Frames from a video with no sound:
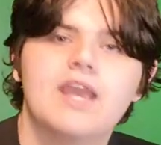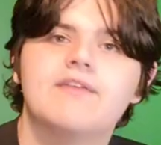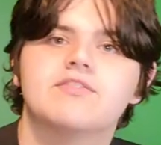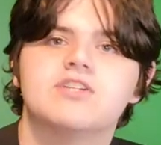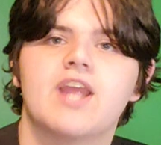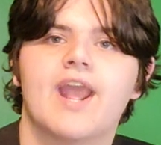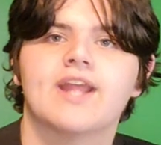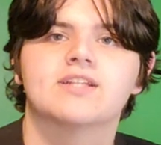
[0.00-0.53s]
have a
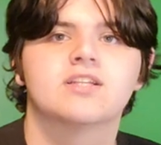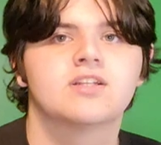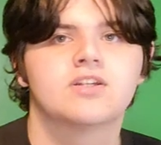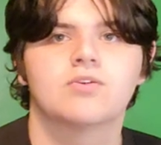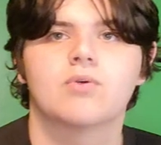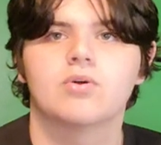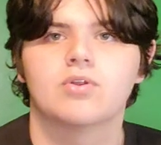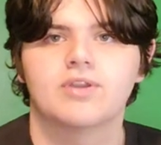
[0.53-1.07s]
chance
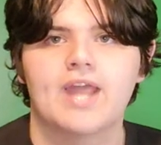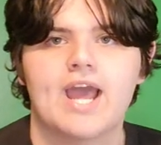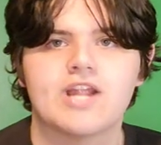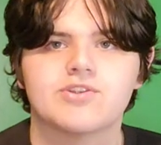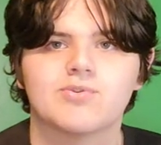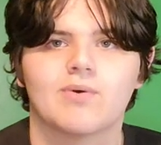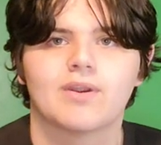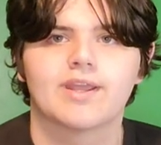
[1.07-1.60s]
to roll a
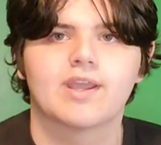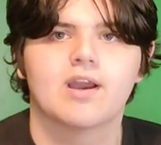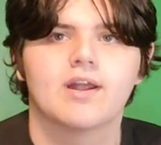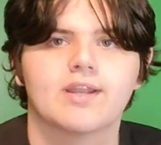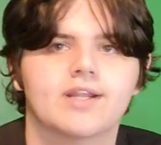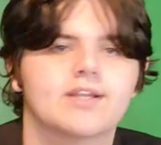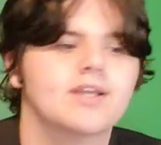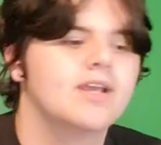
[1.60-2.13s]
nat 20
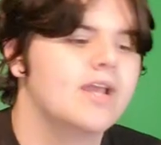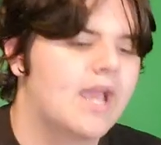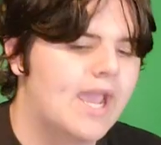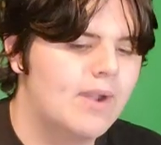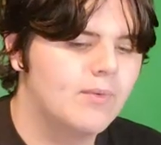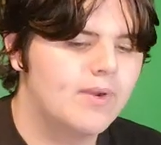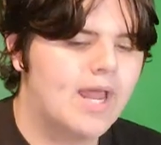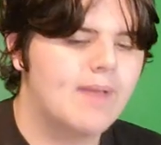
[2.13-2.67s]
on it.
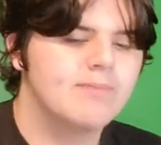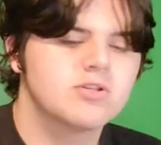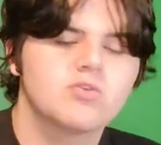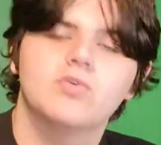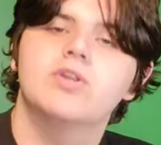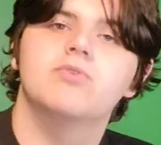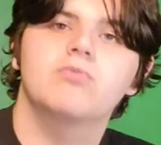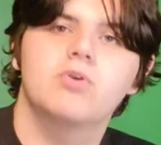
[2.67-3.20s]
And what happens
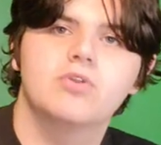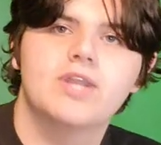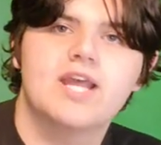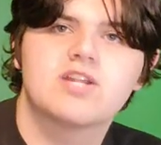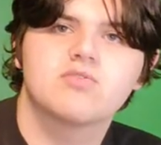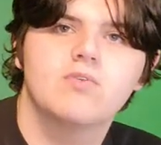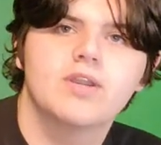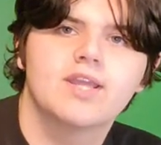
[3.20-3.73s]
when you roll a
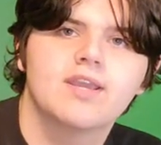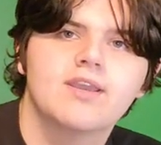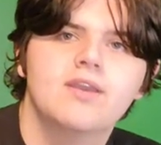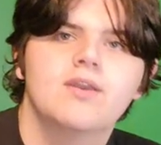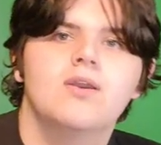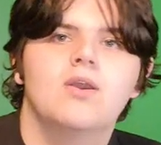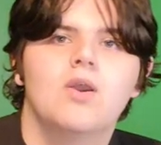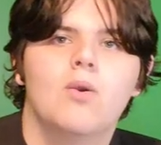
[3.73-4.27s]
nat 20?
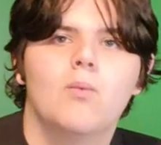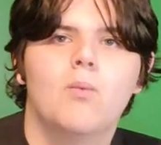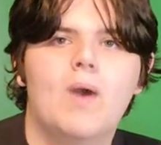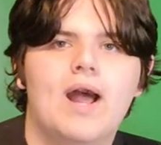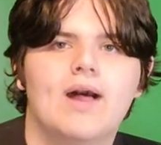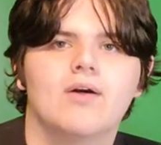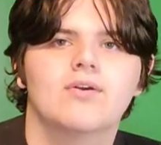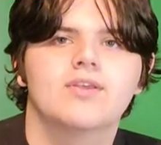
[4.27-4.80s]

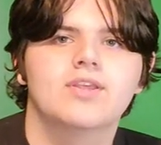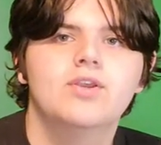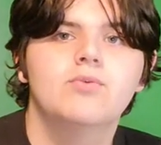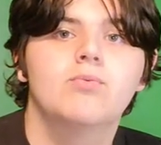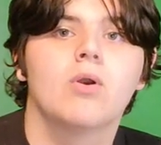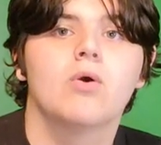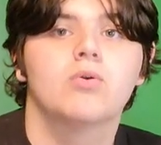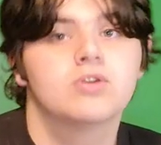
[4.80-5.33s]
Well, you
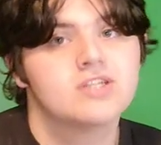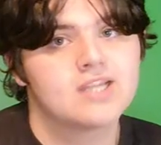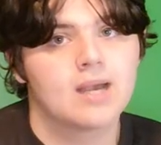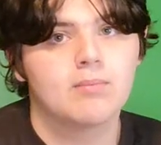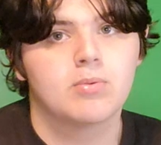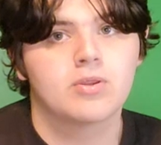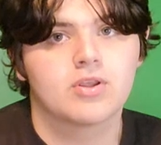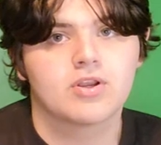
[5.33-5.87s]
roll
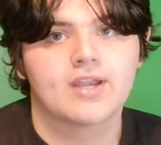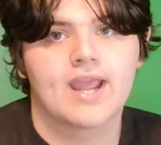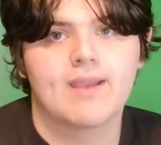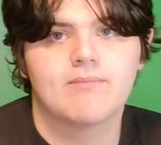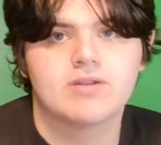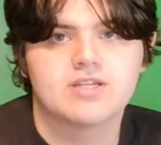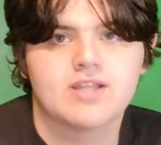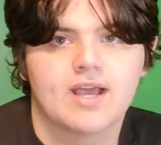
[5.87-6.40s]
double your
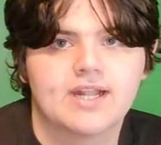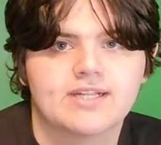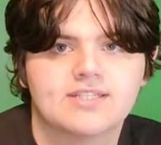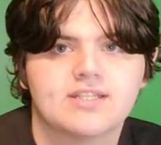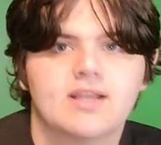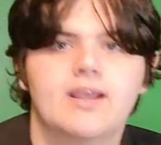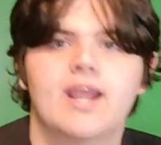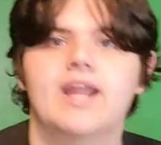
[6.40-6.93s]
damage
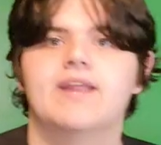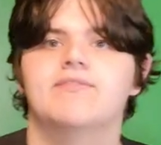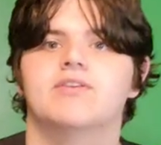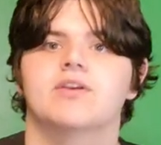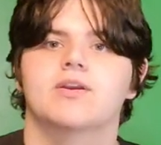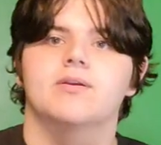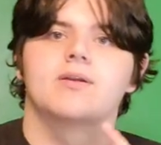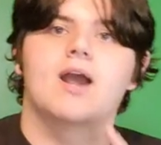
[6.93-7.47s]
dice. And if
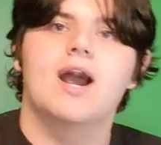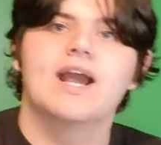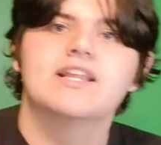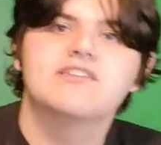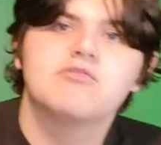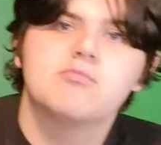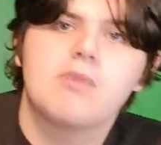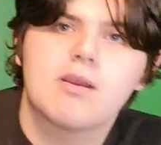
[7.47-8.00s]
you're a high
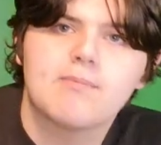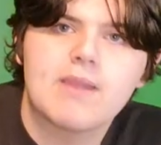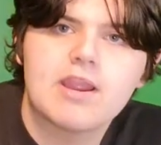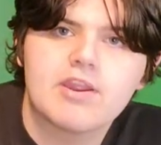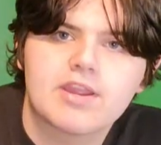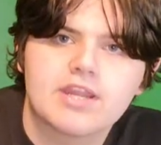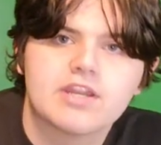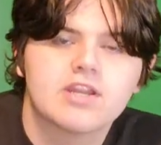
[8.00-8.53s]
level
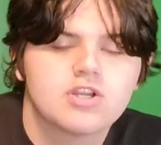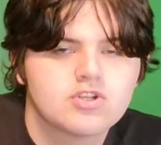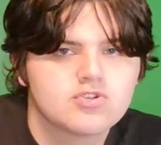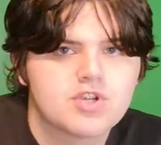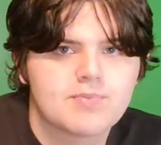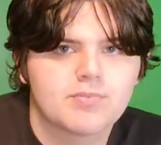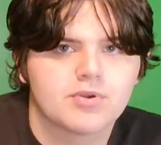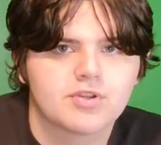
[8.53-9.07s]
barbarian,
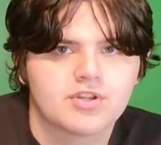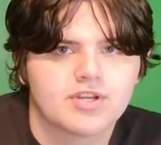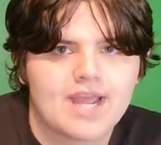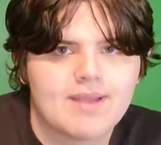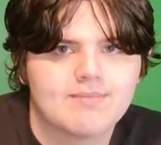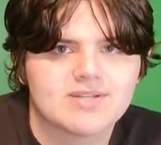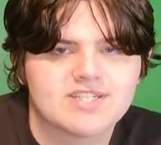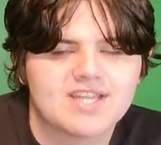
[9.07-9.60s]
triple your
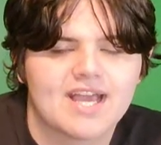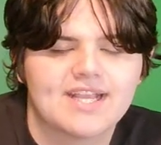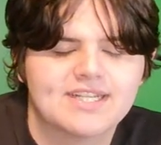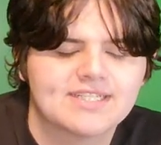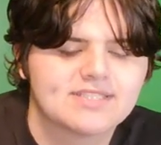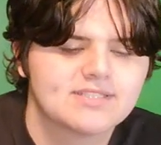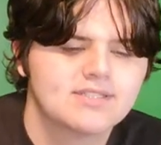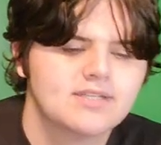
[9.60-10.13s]
damage
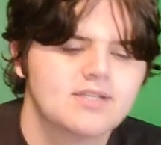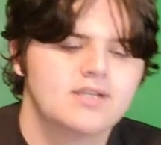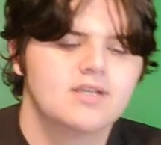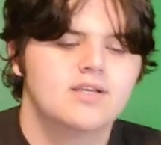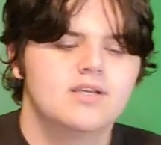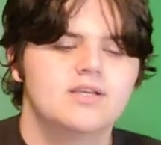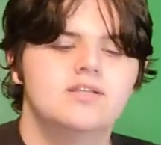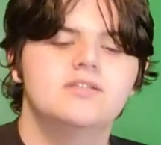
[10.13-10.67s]
dice.
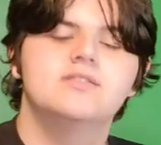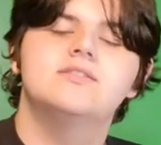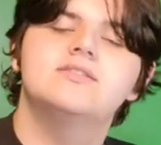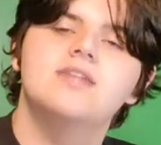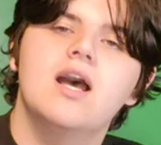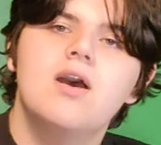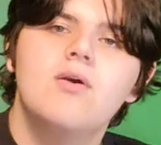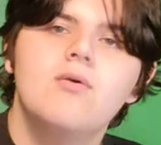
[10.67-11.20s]

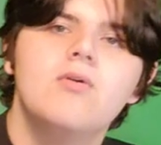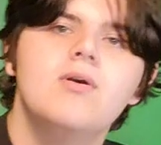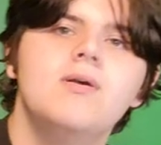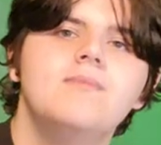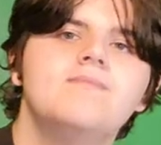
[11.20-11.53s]
So,